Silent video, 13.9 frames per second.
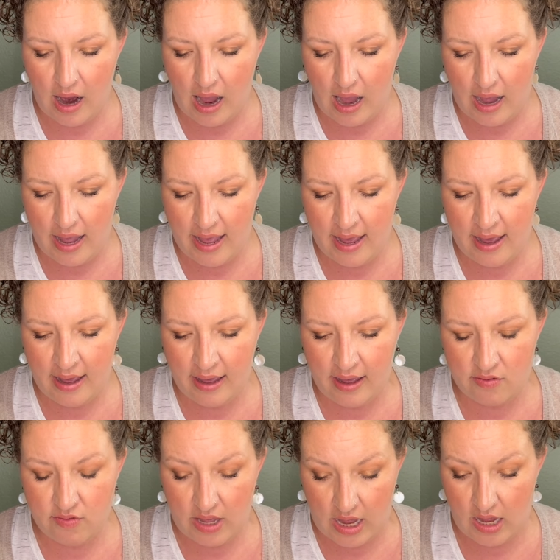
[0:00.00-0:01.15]
I
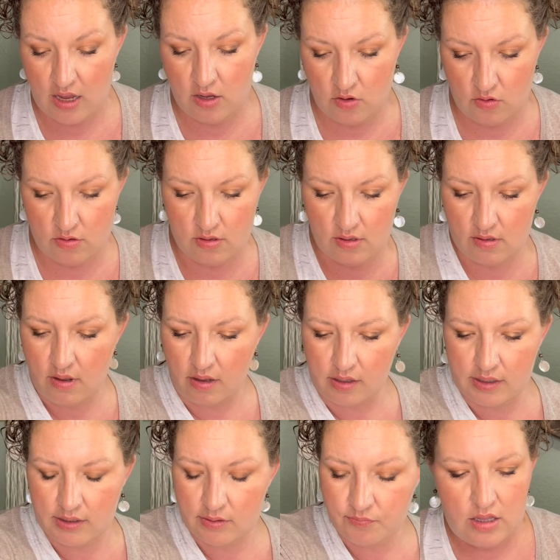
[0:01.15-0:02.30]
have eight uses
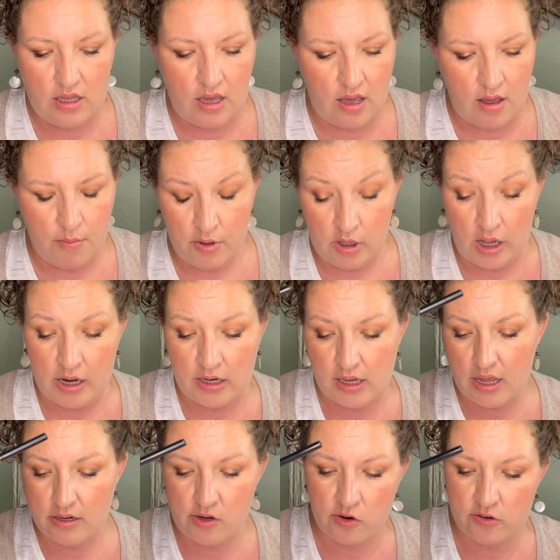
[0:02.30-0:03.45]
on. The Milani
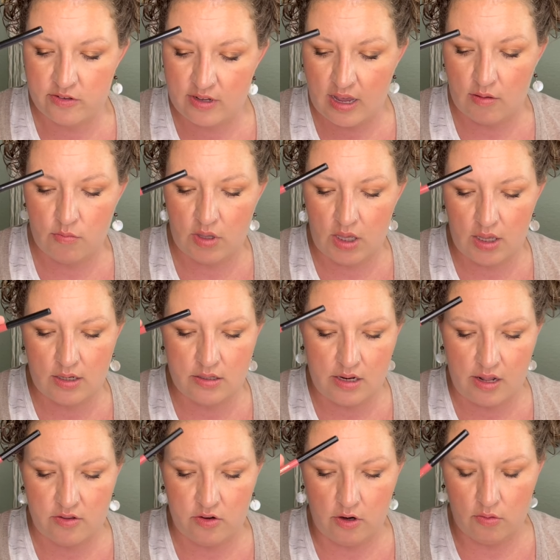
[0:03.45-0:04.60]
Understatement and
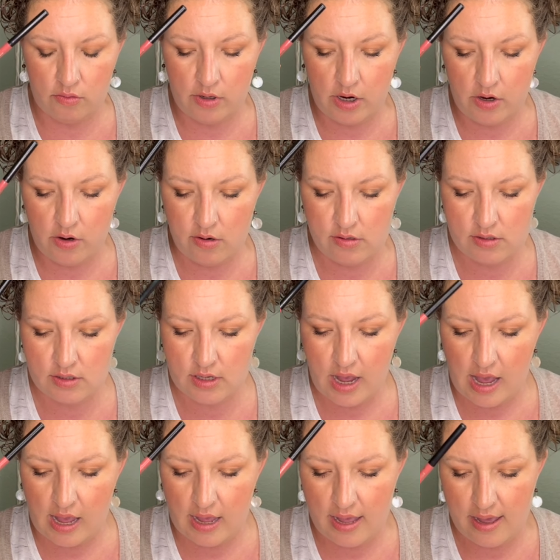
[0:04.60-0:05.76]
Desert Rose,
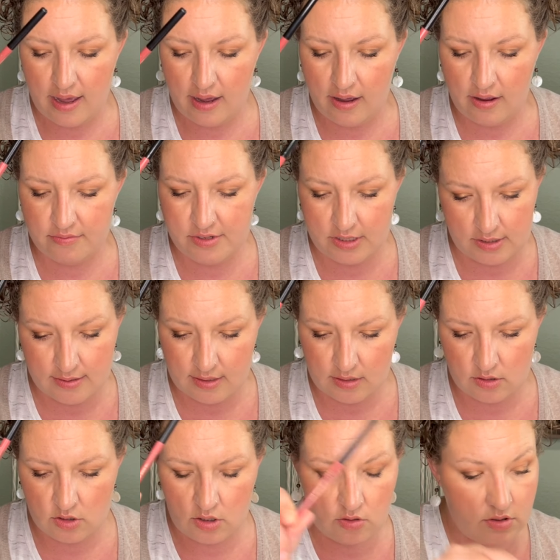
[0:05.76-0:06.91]
I have
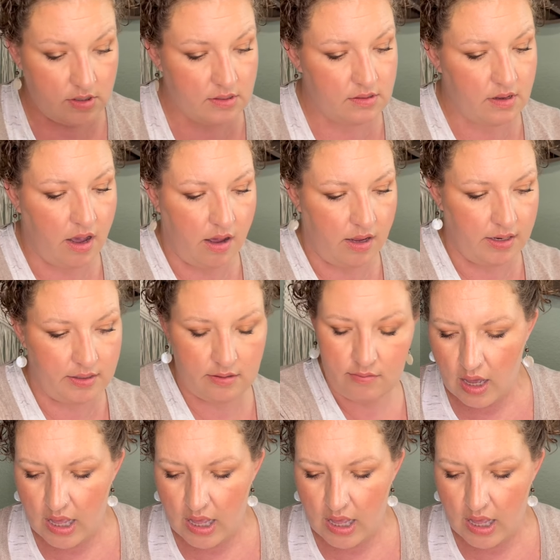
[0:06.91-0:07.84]
six uses on.